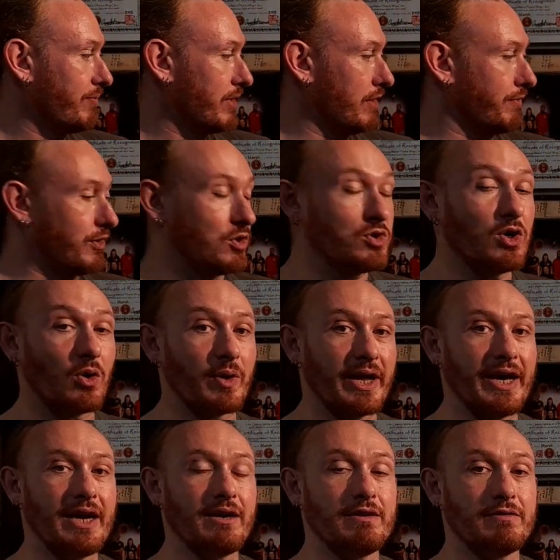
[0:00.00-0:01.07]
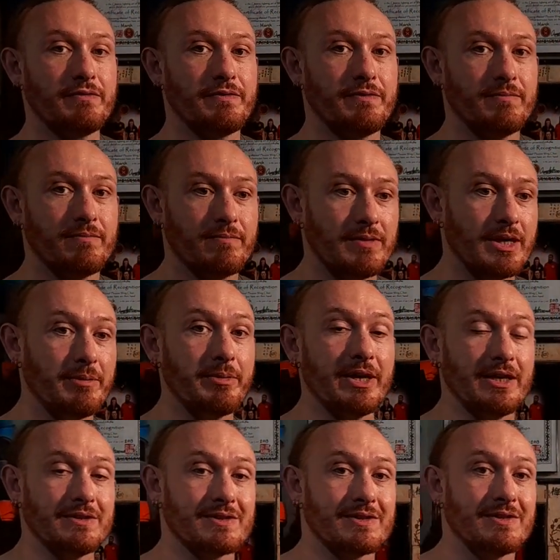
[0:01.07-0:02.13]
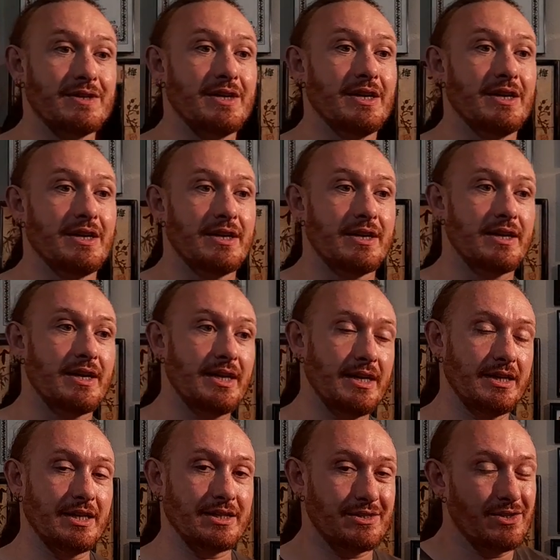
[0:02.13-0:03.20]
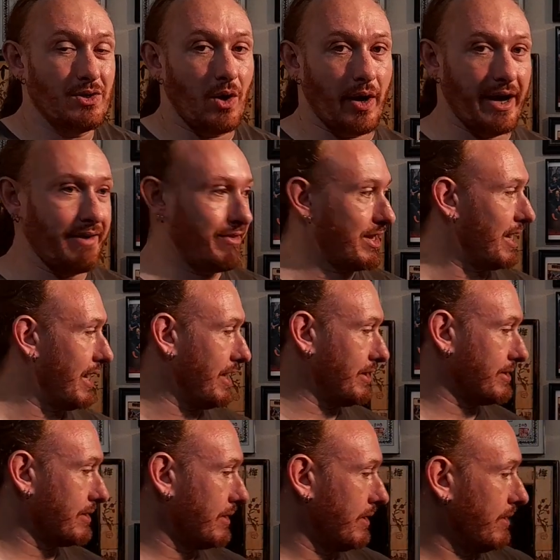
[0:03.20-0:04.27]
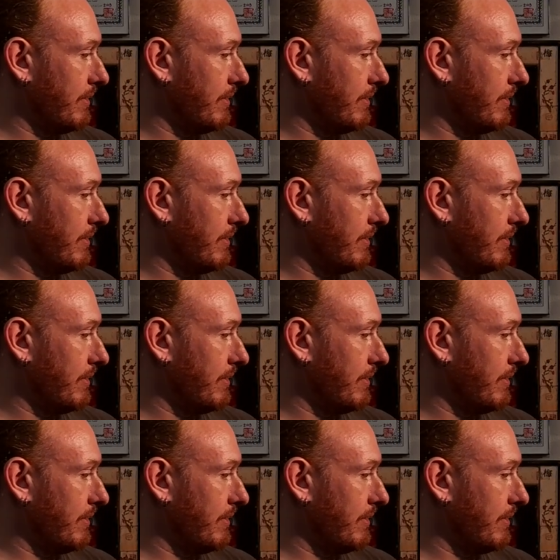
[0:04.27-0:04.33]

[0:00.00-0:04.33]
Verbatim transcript: If you don't have imminence in this, you don't have a case.